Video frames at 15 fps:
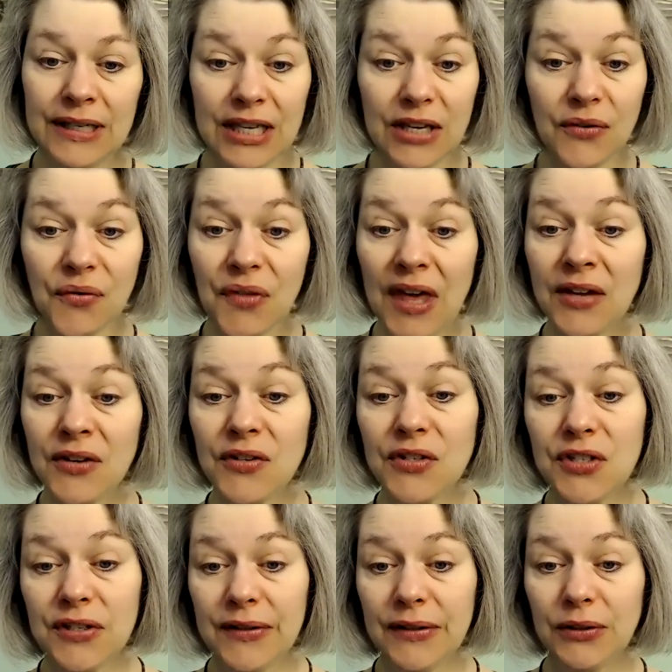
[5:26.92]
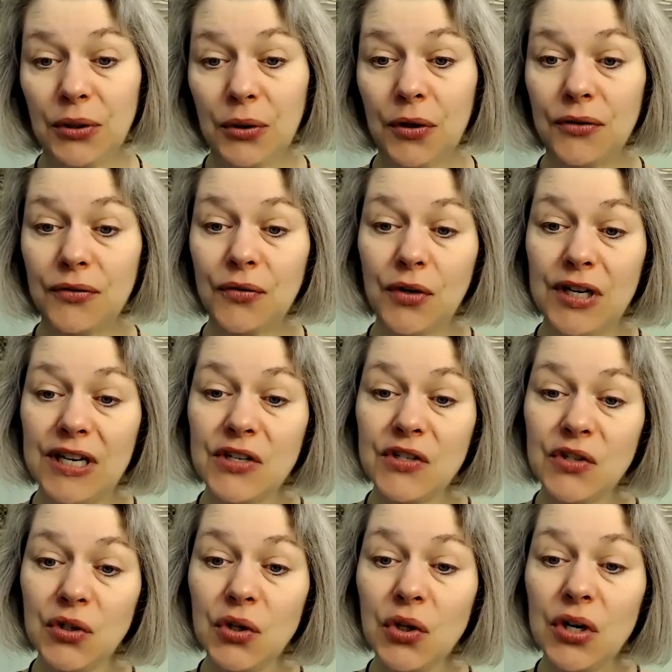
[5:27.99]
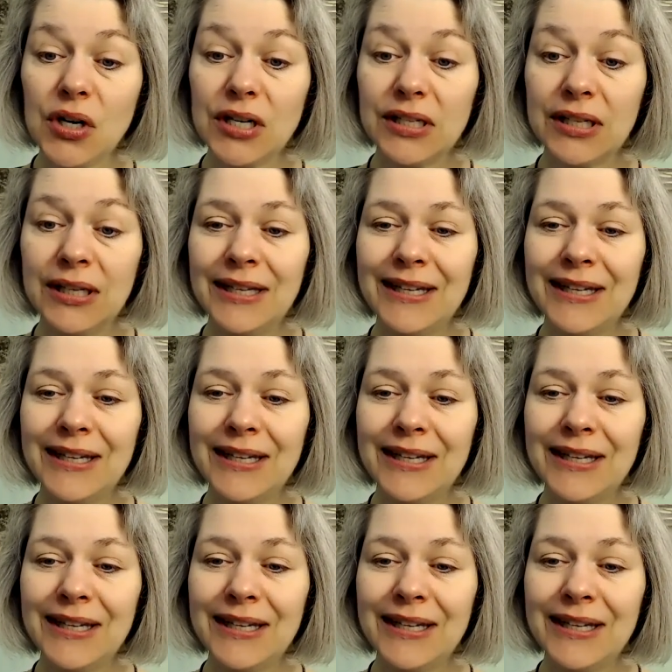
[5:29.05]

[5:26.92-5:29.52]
Give thanks to the Lord, for he is good.